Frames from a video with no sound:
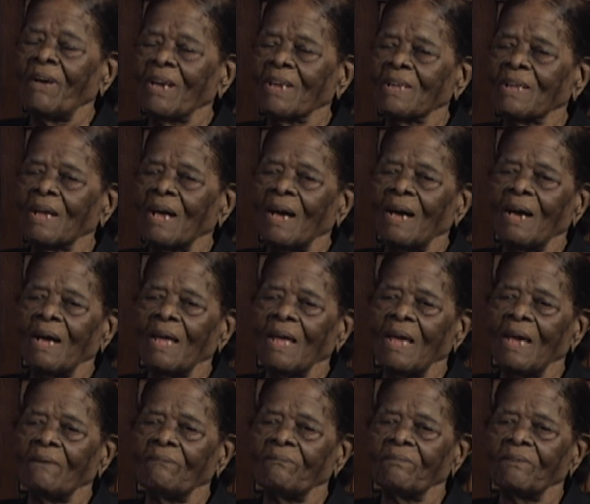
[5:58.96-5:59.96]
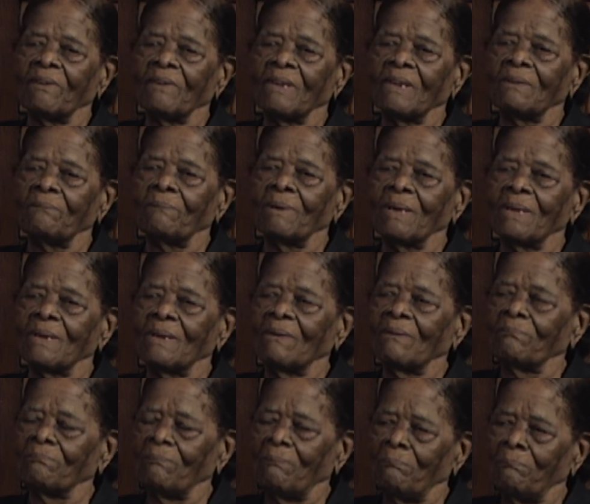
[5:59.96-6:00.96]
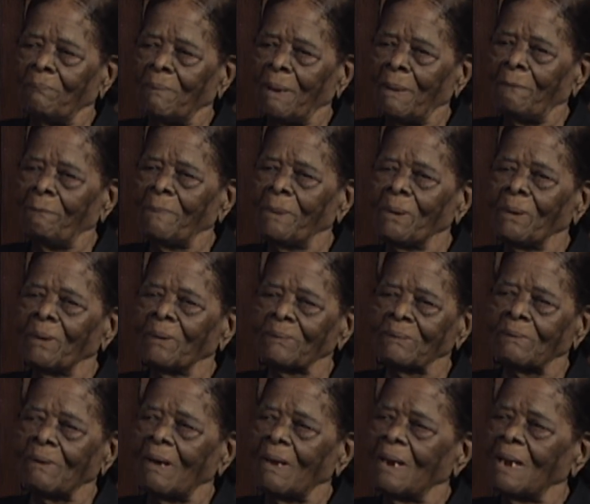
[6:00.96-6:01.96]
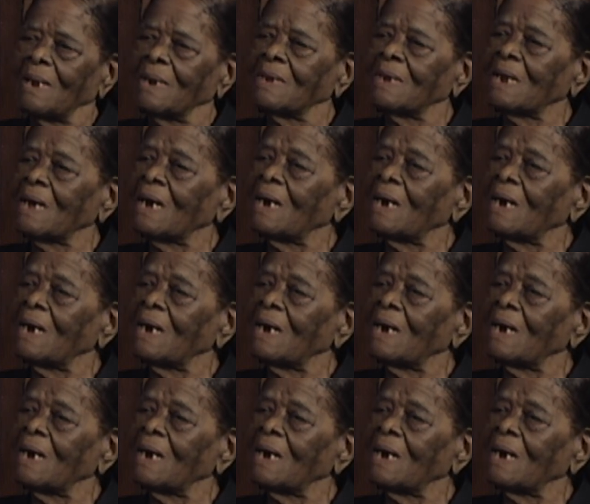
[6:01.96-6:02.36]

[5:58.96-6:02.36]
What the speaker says: I have my building, and I tied